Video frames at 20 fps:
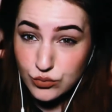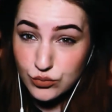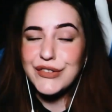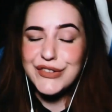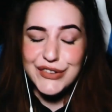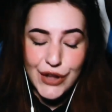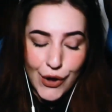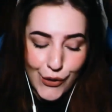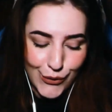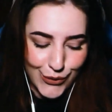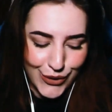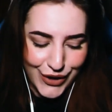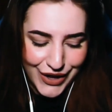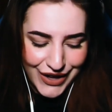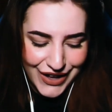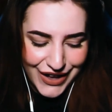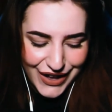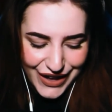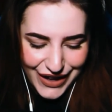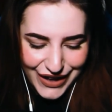So,
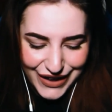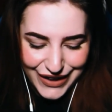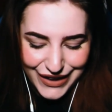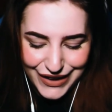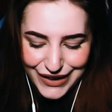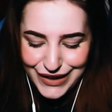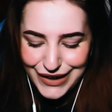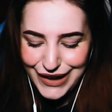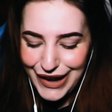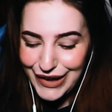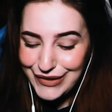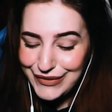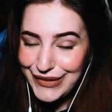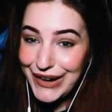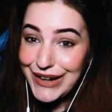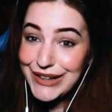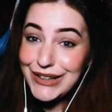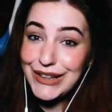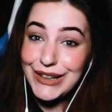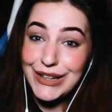I
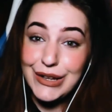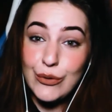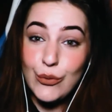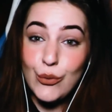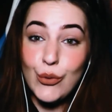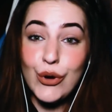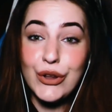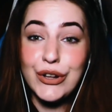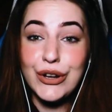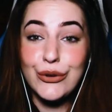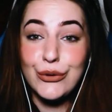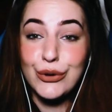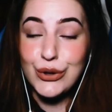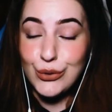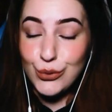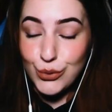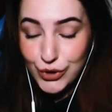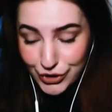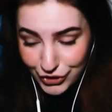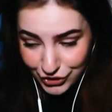finally wanna
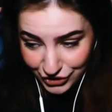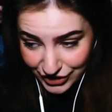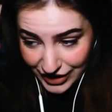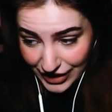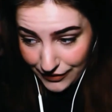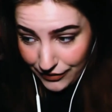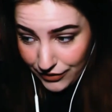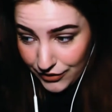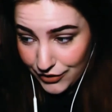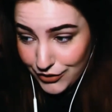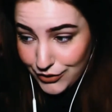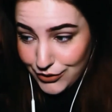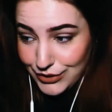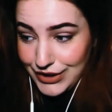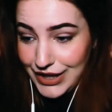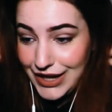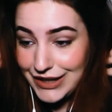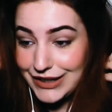rewatch Death Note,